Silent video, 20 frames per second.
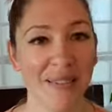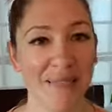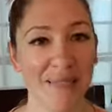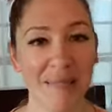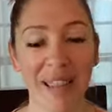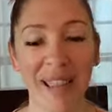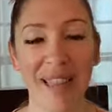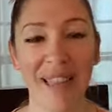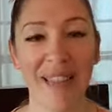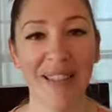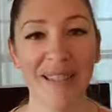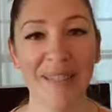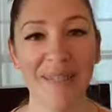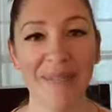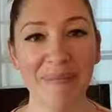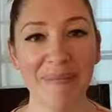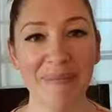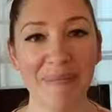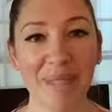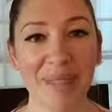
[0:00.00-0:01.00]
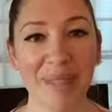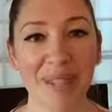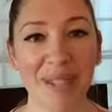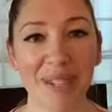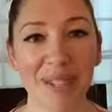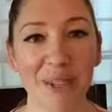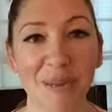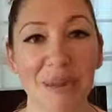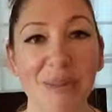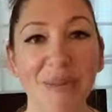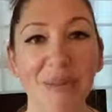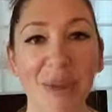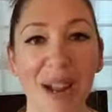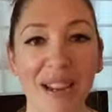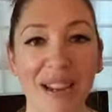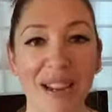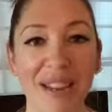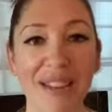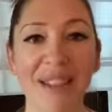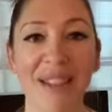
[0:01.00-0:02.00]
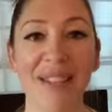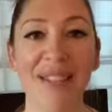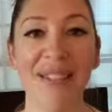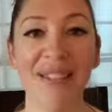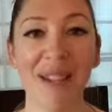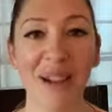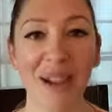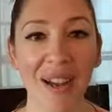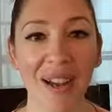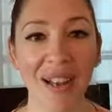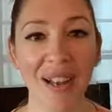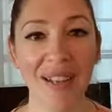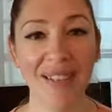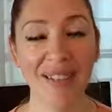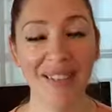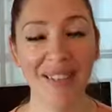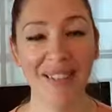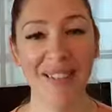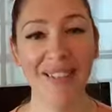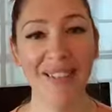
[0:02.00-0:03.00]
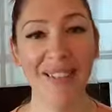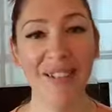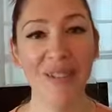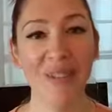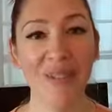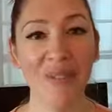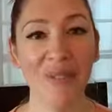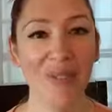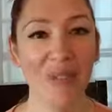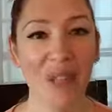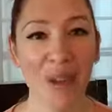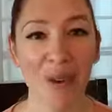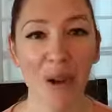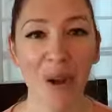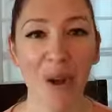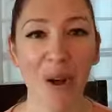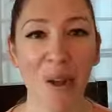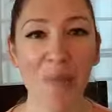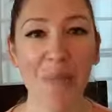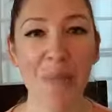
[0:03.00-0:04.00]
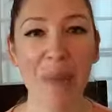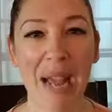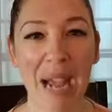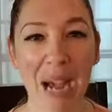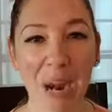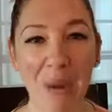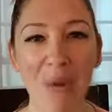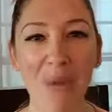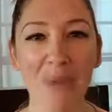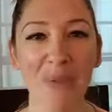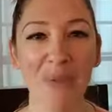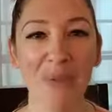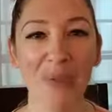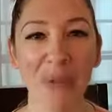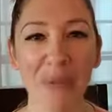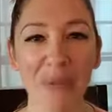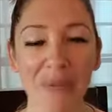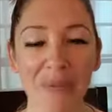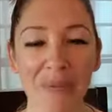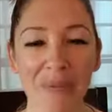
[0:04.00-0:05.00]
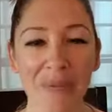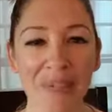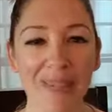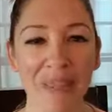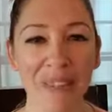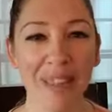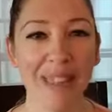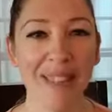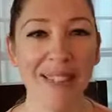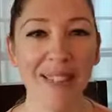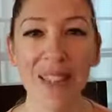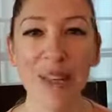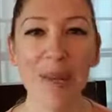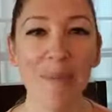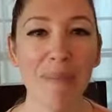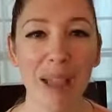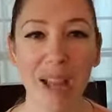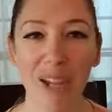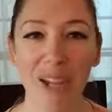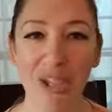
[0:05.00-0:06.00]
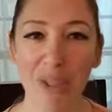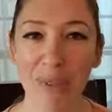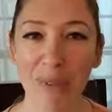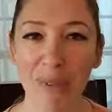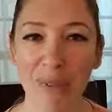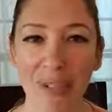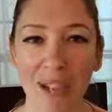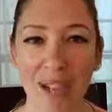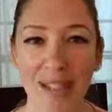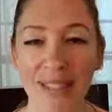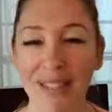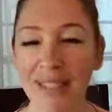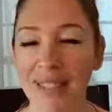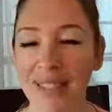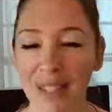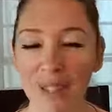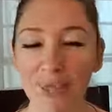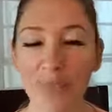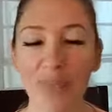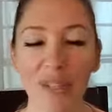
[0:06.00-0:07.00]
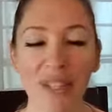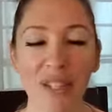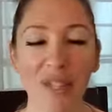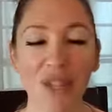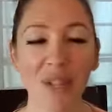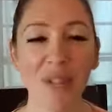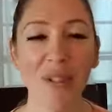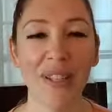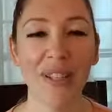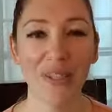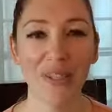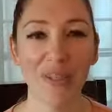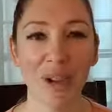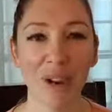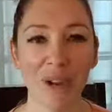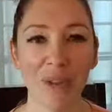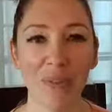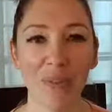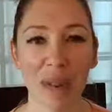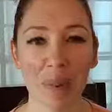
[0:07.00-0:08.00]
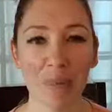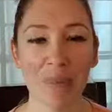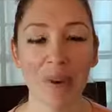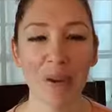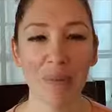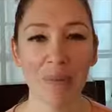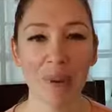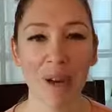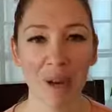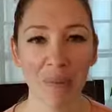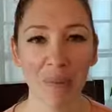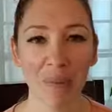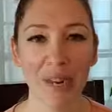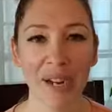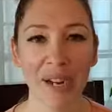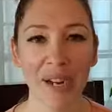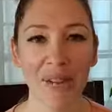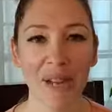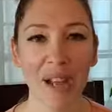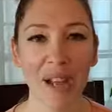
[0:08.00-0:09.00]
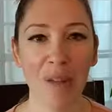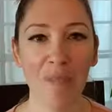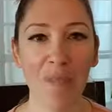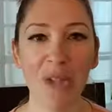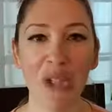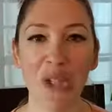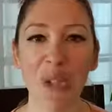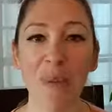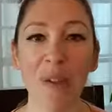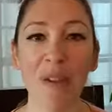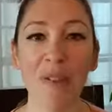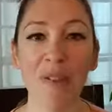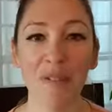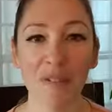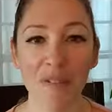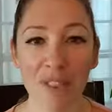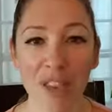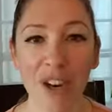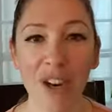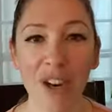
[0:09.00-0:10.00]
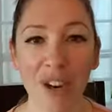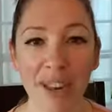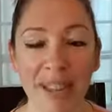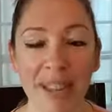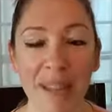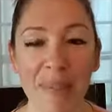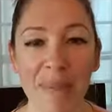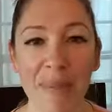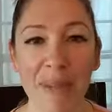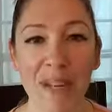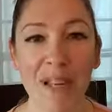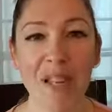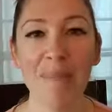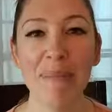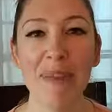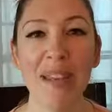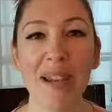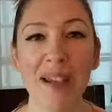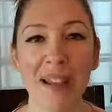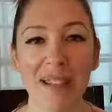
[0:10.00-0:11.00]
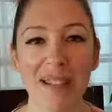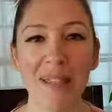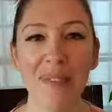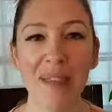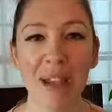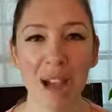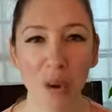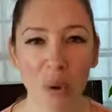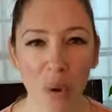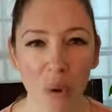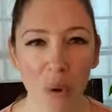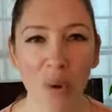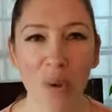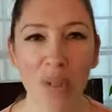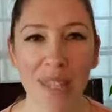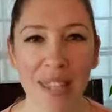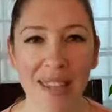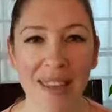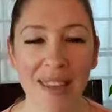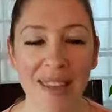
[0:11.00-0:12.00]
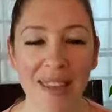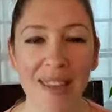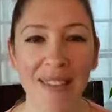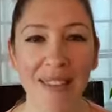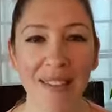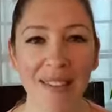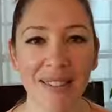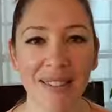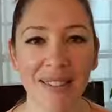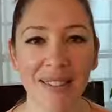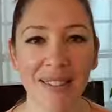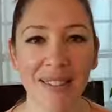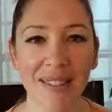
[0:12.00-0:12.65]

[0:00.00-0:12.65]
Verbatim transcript: Man, do we recognize God for the all powerful? It's unimaginable, guys. It's, it really truly is hard to wrap our, our brain around. But do we fear him because of how holy he is?